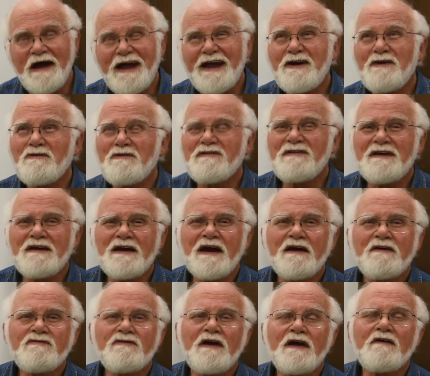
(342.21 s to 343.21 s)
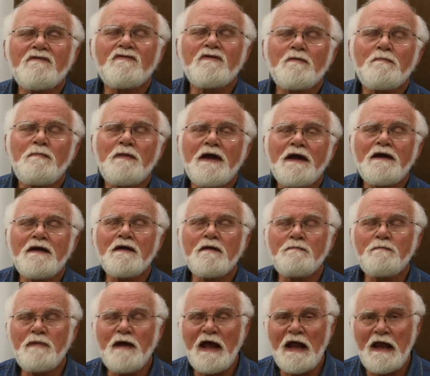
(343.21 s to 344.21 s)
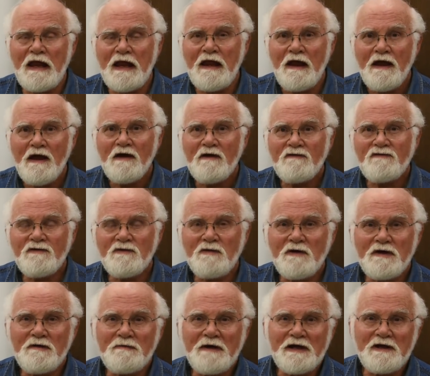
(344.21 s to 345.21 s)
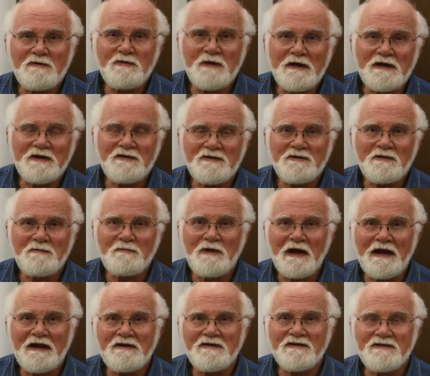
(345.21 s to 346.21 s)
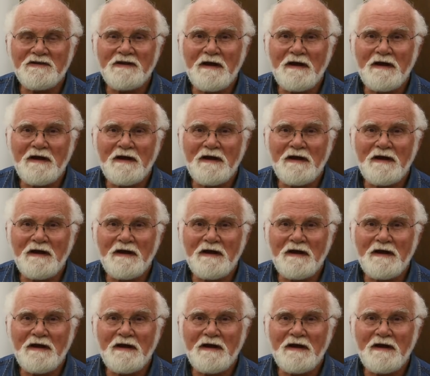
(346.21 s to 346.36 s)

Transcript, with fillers: I don't think I've ever paid a penny for one of my twigs or branches,